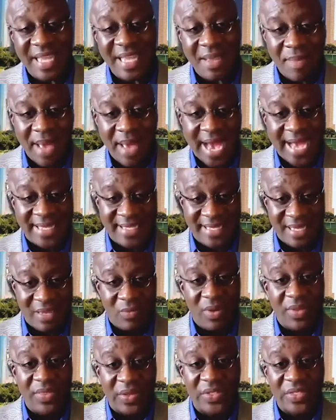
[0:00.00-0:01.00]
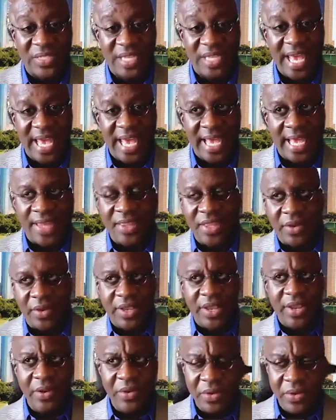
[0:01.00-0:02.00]
back to them what they're saying, and they're
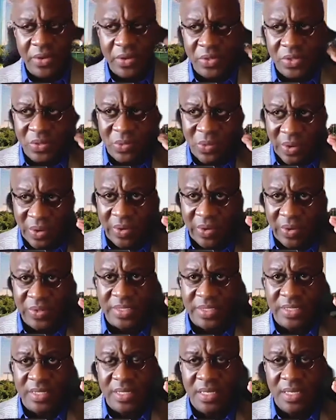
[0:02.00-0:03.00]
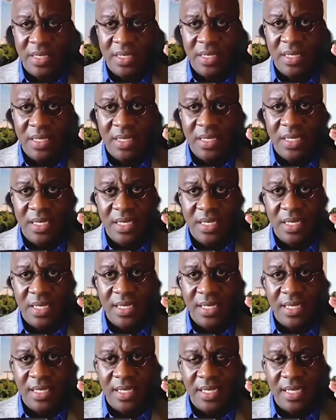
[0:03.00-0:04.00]
hearing those words,
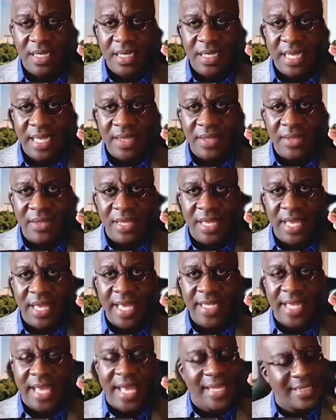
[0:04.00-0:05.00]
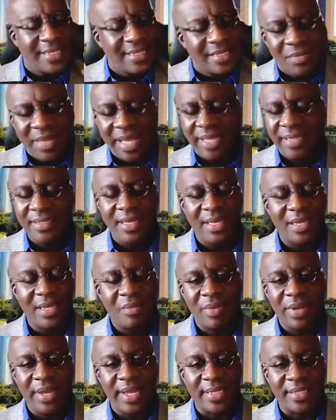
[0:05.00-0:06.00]
and it hits them like a ton
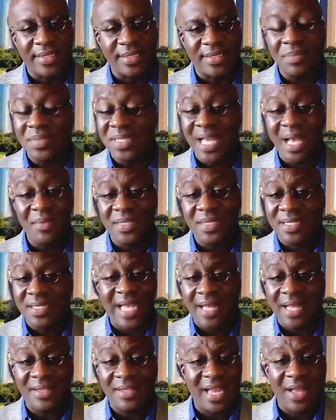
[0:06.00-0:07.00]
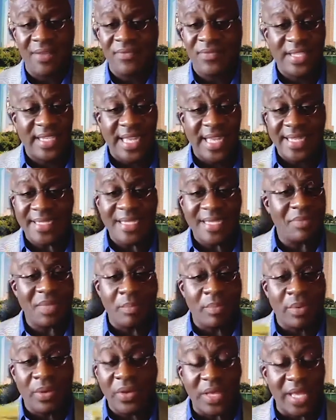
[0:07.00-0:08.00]
of bricks. Sometimes it's not that I've said
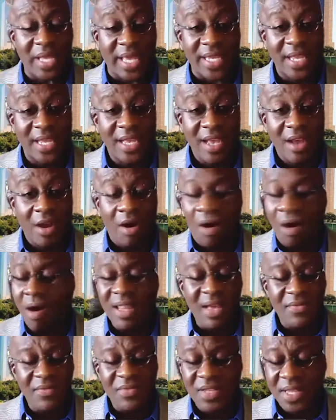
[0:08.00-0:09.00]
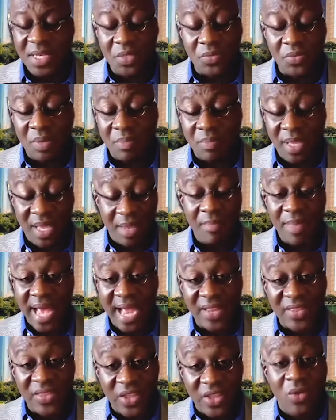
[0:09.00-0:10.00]
something brilliant. All I've done is repeat
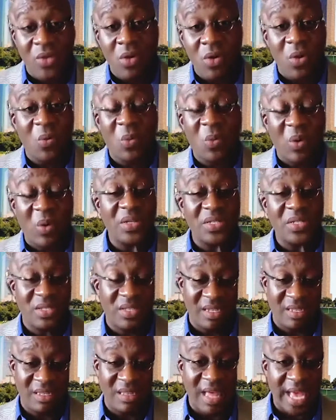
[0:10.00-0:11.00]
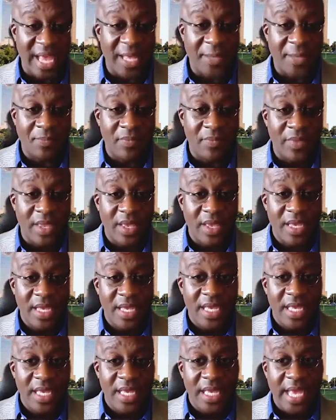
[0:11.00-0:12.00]
back their own words to the client.
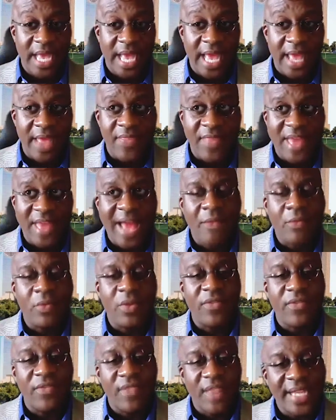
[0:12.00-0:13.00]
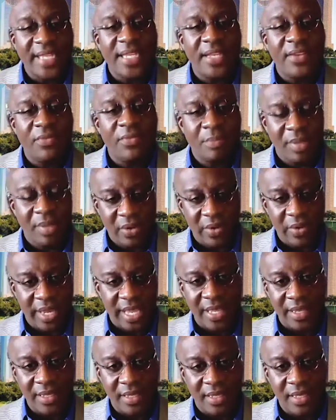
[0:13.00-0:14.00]
And that reflective period